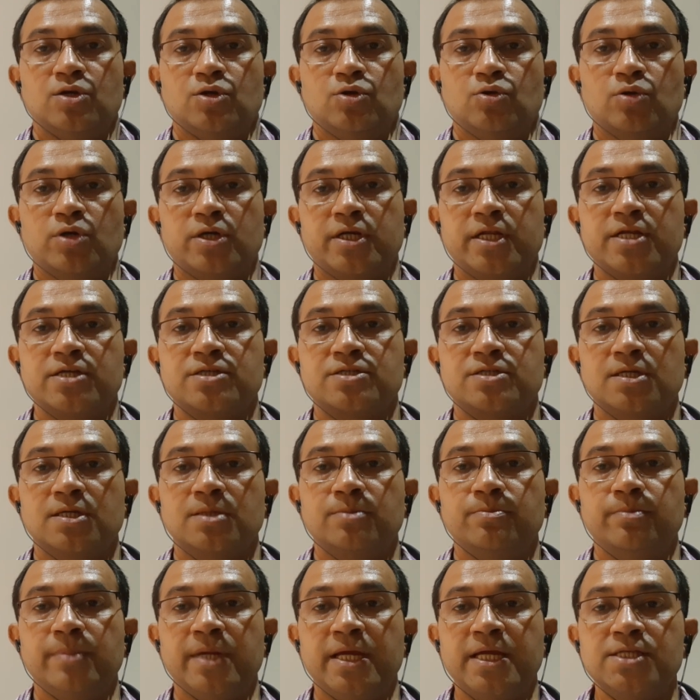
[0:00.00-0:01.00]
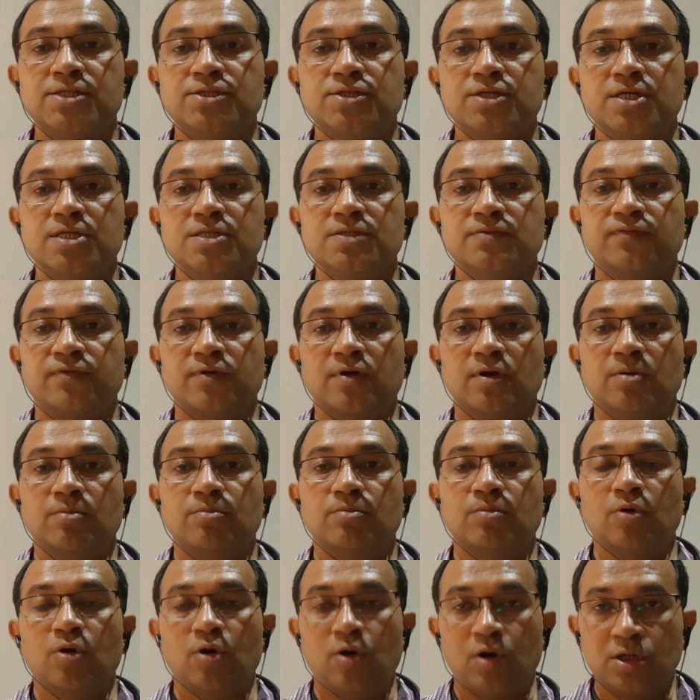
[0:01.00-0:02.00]
Notation may change
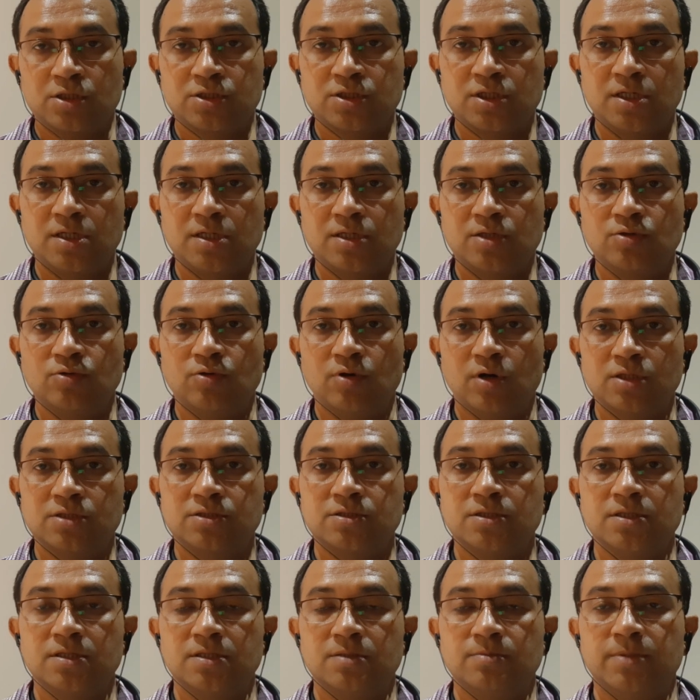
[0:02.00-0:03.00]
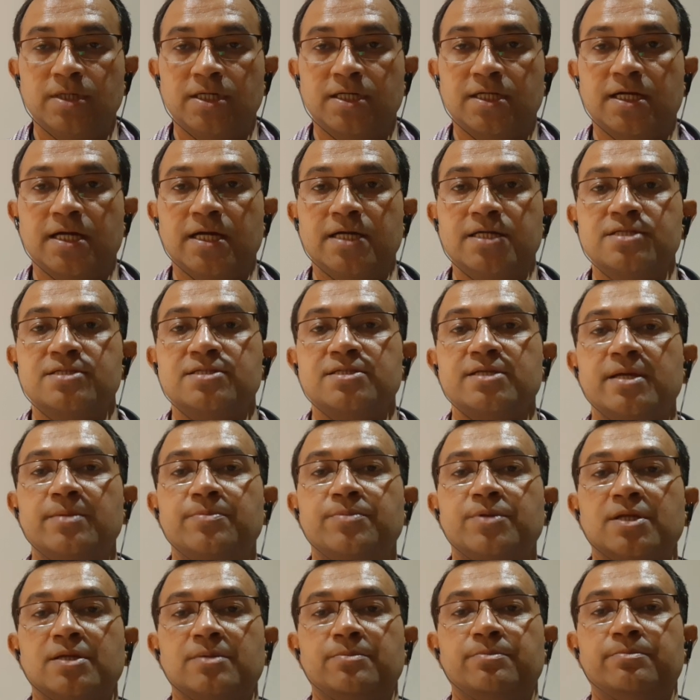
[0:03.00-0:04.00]
from author to author, but
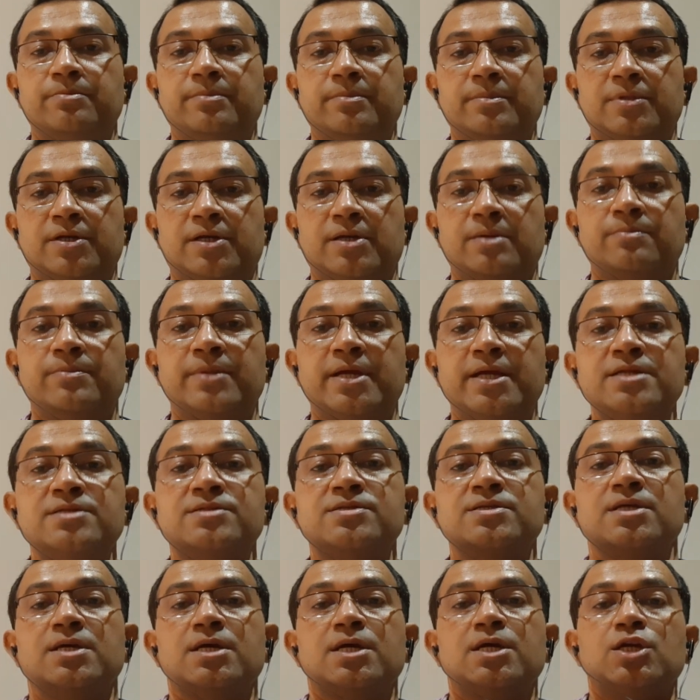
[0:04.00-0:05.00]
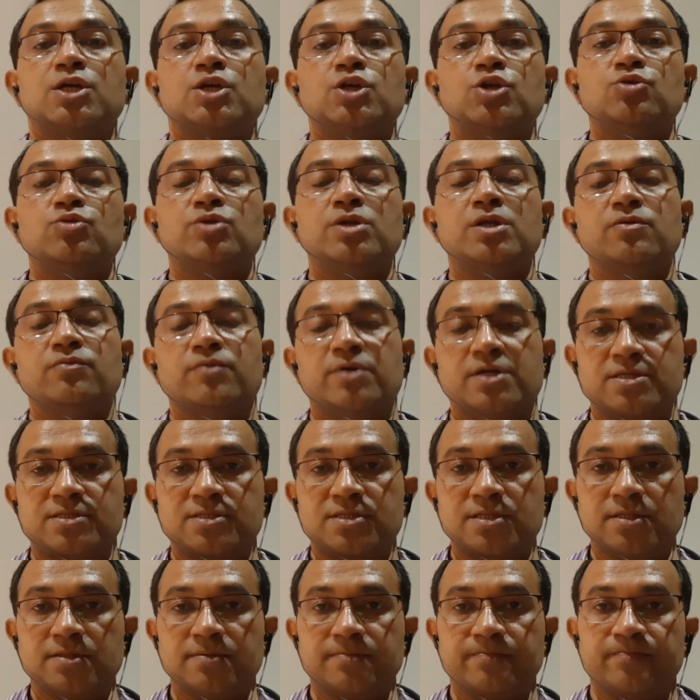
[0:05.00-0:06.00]
concept remains
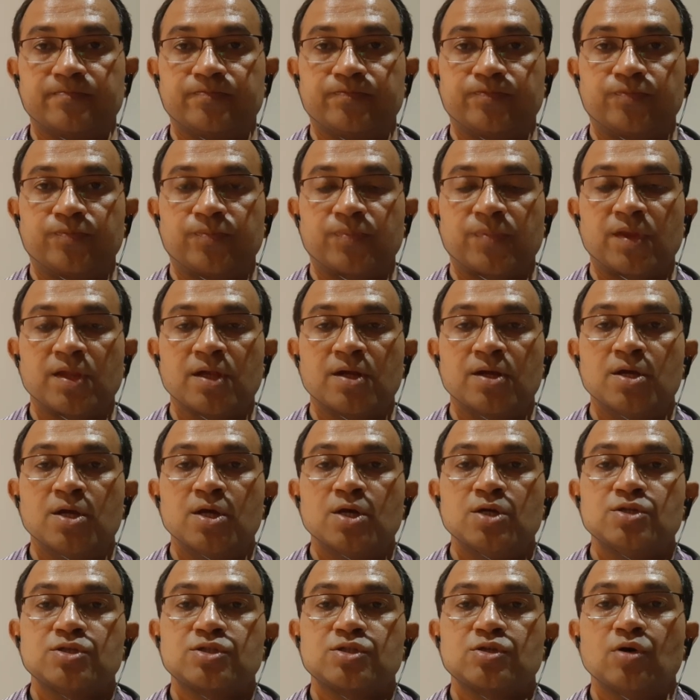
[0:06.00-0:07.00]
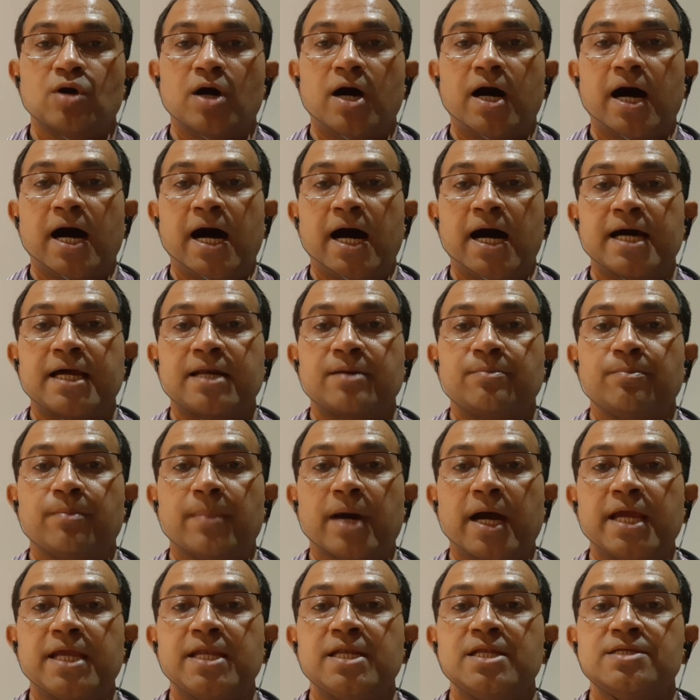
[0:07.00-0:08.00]
universal. So R
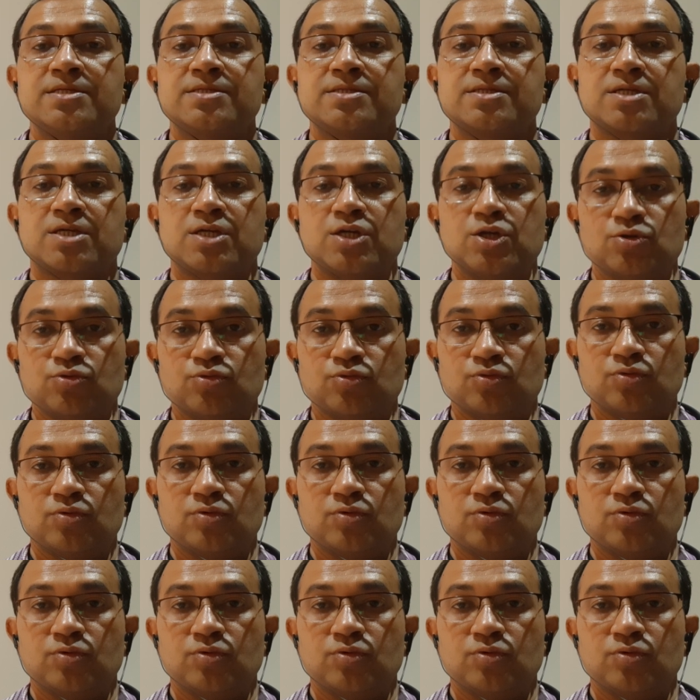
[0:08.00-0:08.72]
minus Q